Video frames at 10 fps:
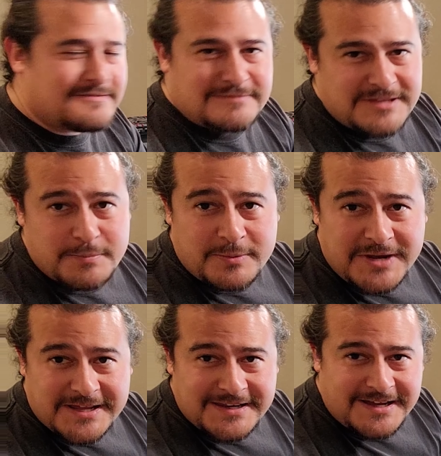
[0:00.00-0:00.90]
keep in
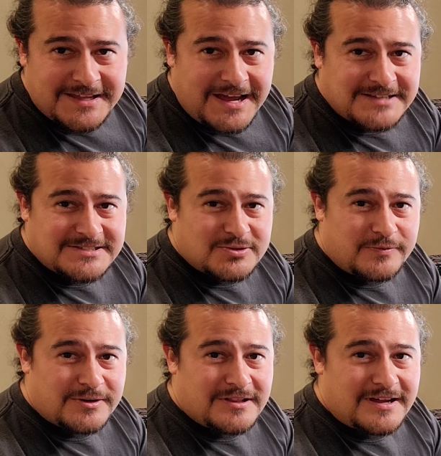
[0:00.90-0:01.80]
mind, I just
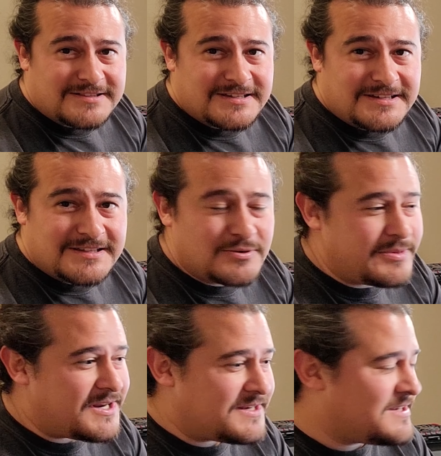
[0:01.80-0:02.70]
overclocked it a little
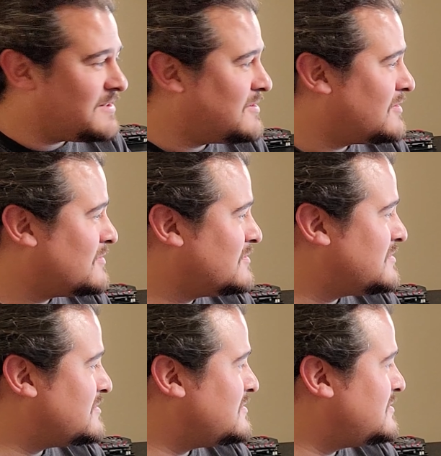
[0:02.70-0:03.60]
bit. I didn't go
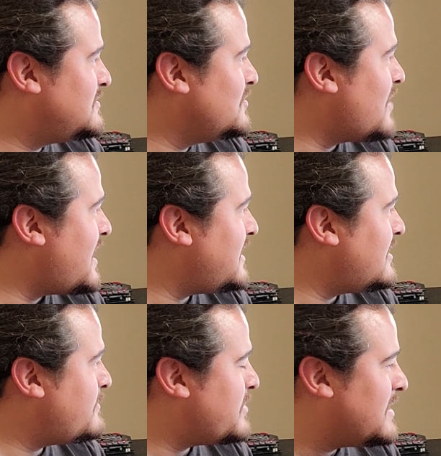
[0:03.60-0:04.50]
too high
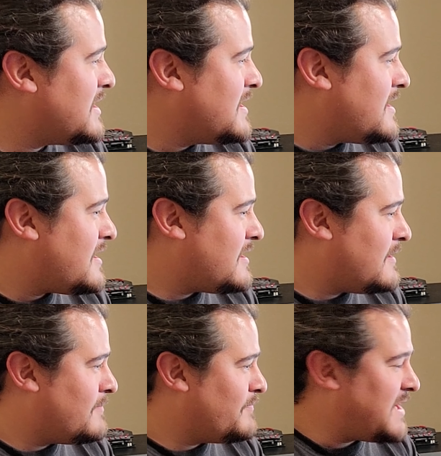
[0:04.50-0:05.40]
up.
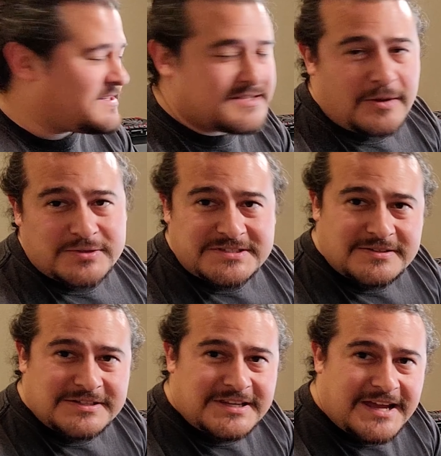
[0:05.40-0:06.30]
I would
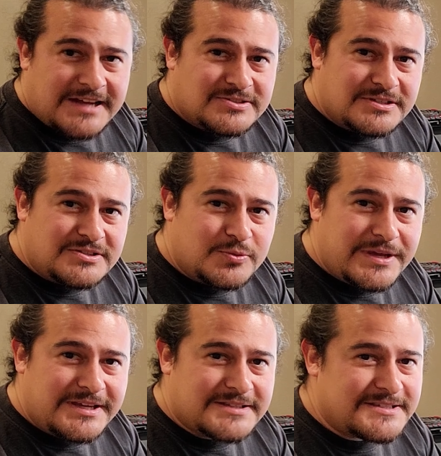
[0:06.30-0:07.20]
still need to actually tweak it